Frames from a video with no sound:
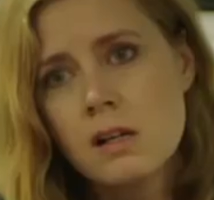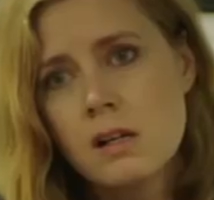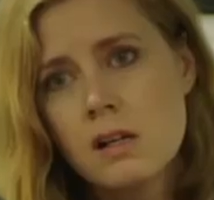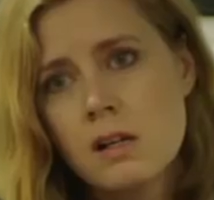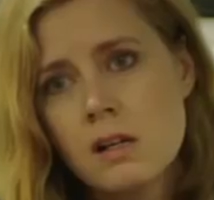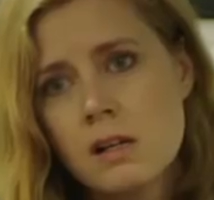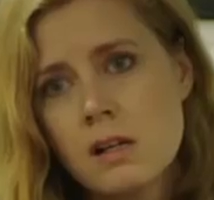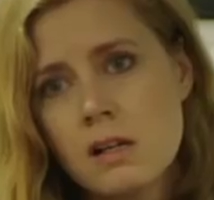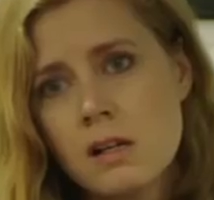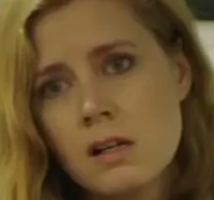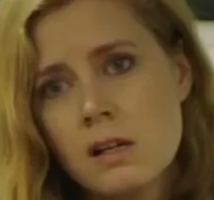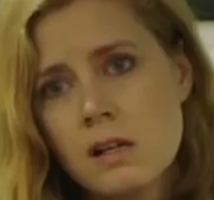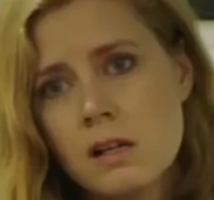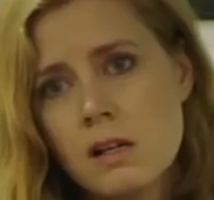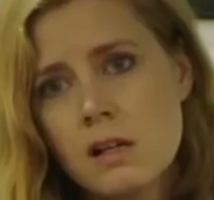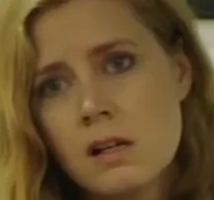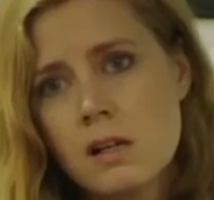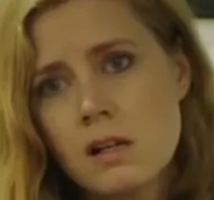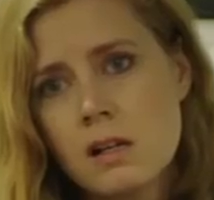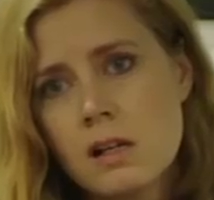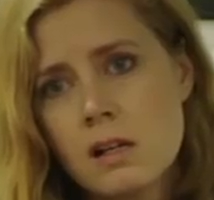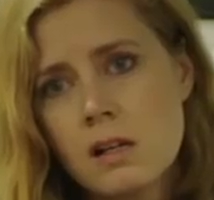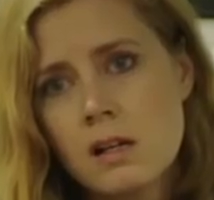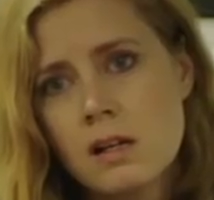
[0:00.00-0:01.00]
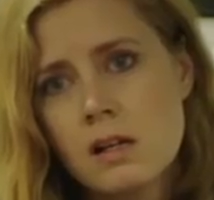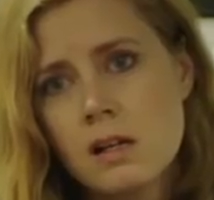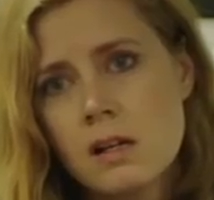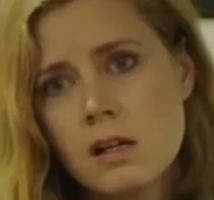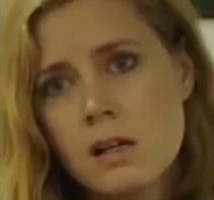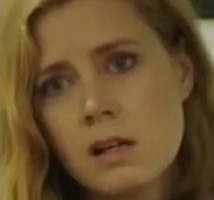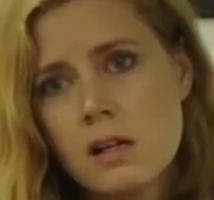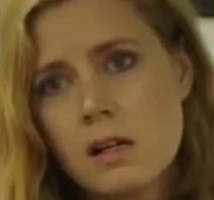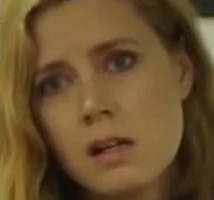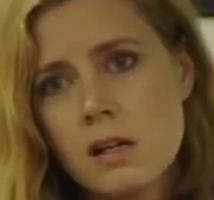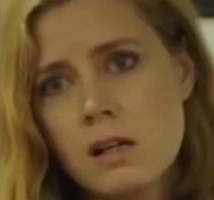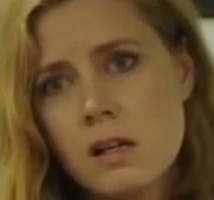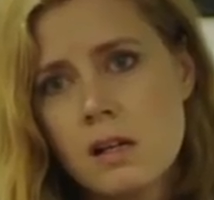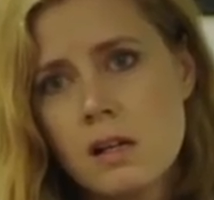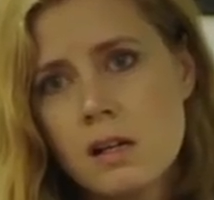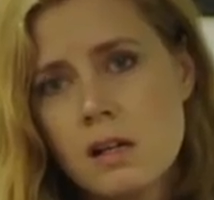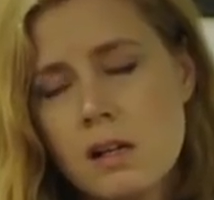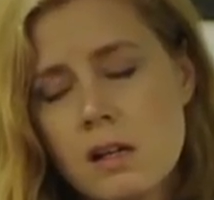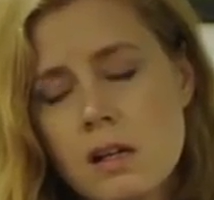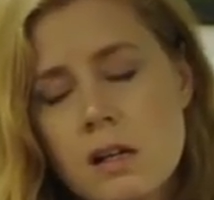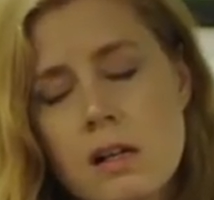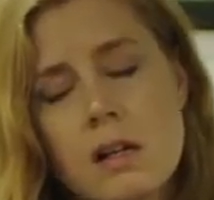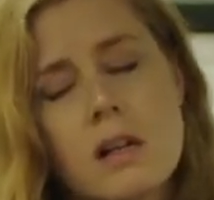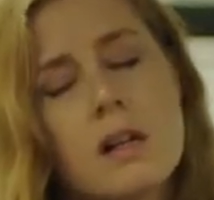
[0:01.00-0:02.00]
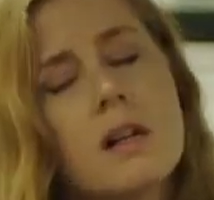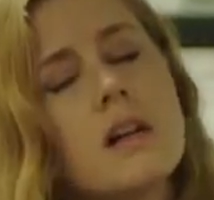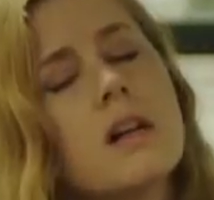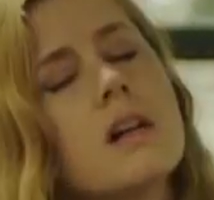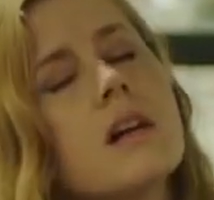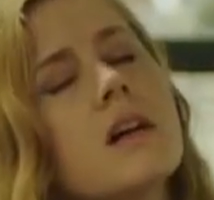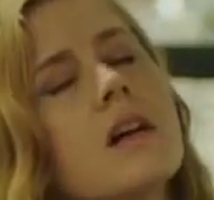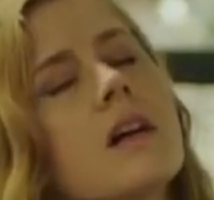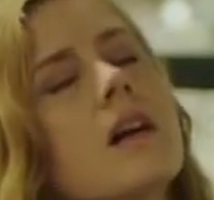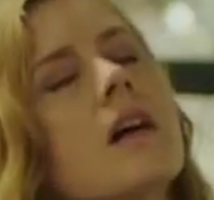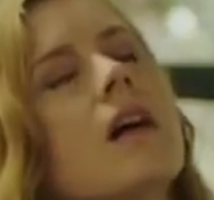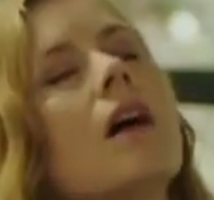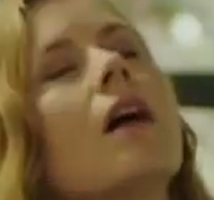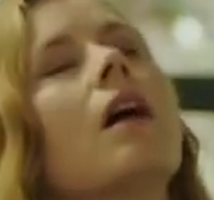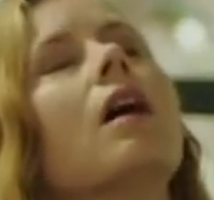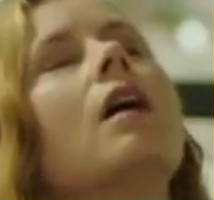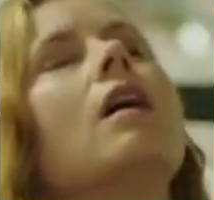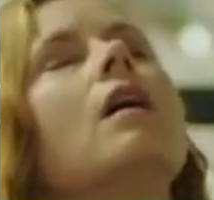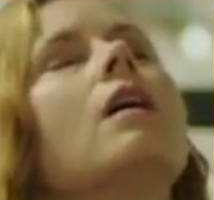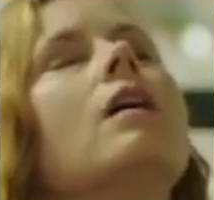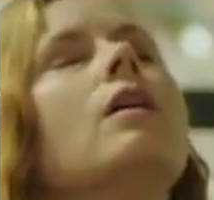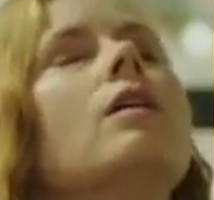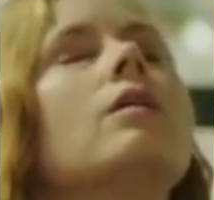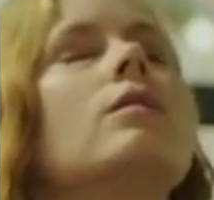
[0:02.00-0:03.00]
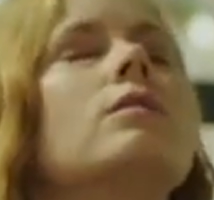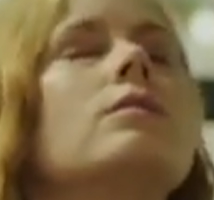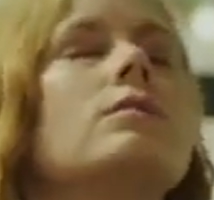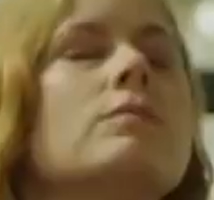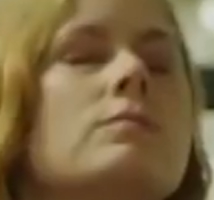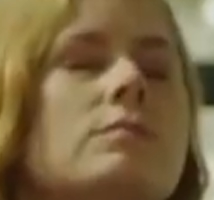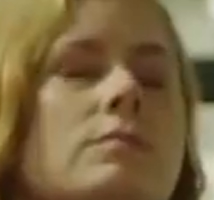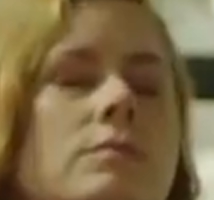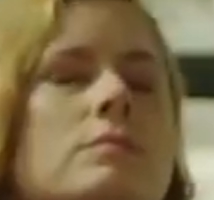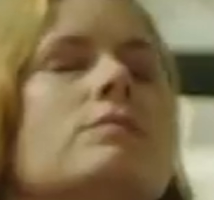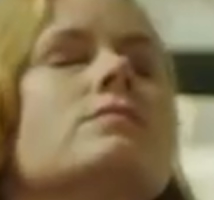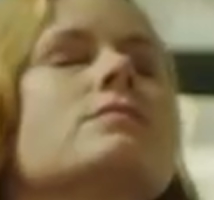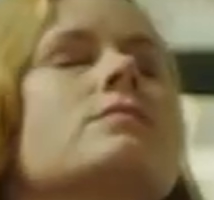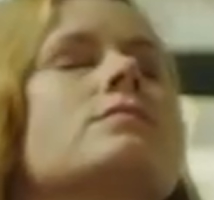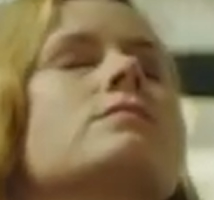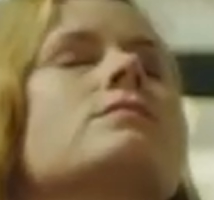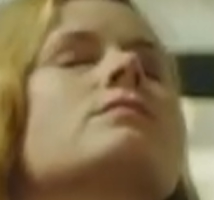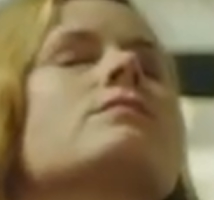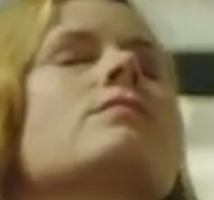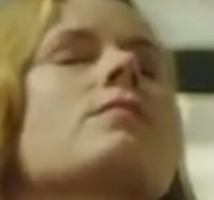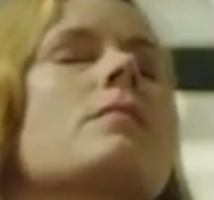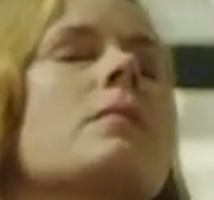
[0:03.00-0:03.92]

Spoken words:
Nothing is said.